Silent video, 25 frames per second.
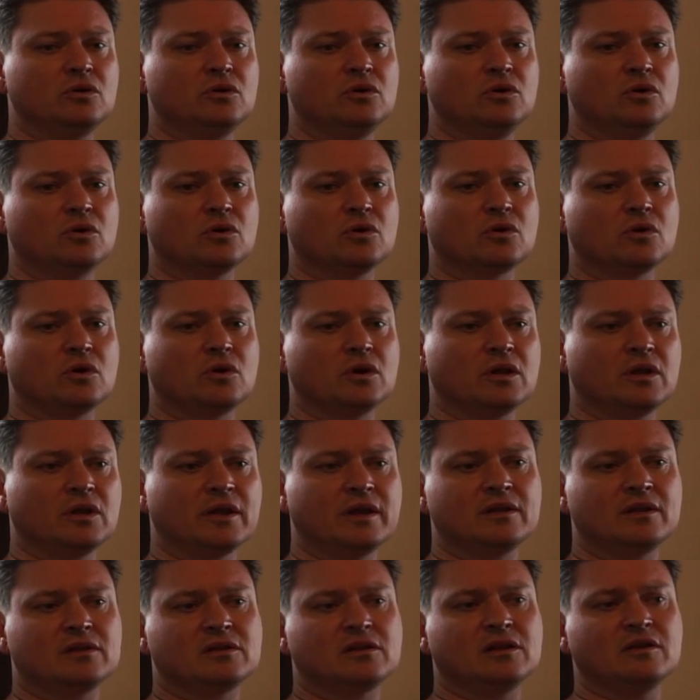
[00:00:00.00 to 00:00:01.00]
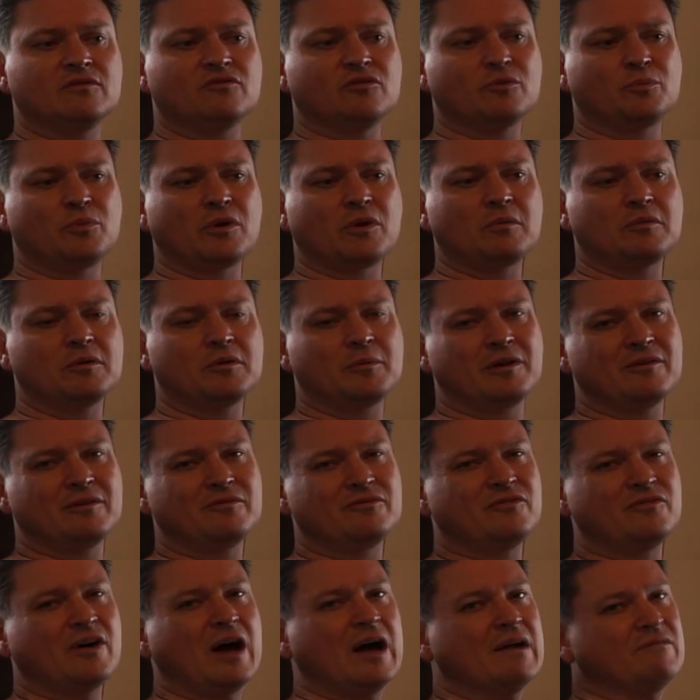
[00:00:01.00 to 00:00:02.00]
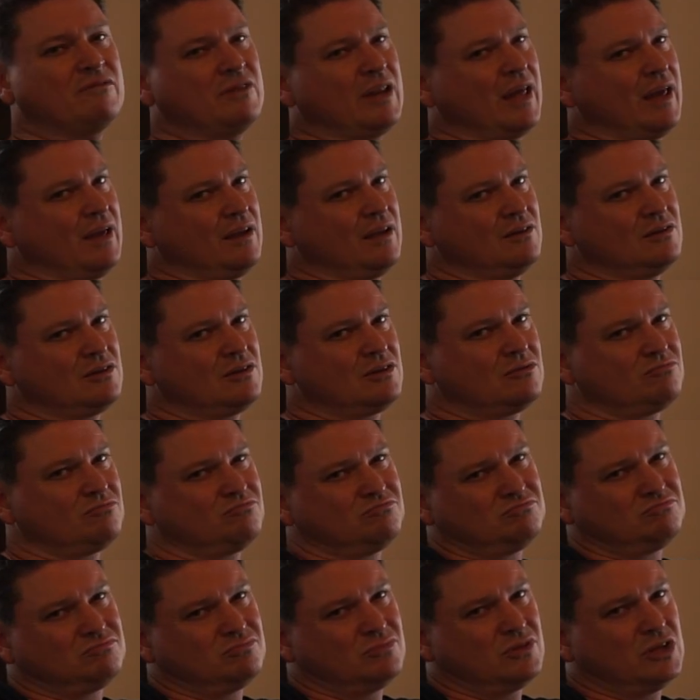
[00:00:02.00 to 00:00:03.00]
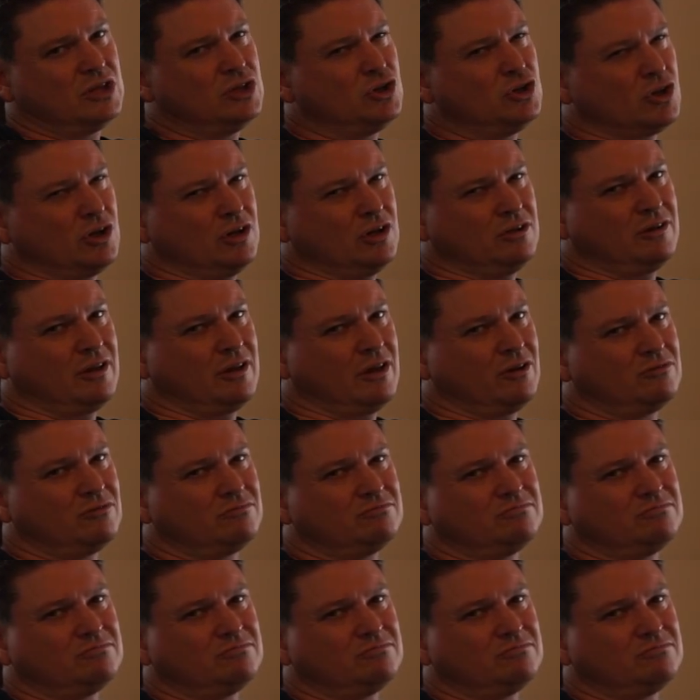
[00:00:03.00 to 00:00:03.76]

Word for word: you're going to let it sit for probably about five days, and you're good there.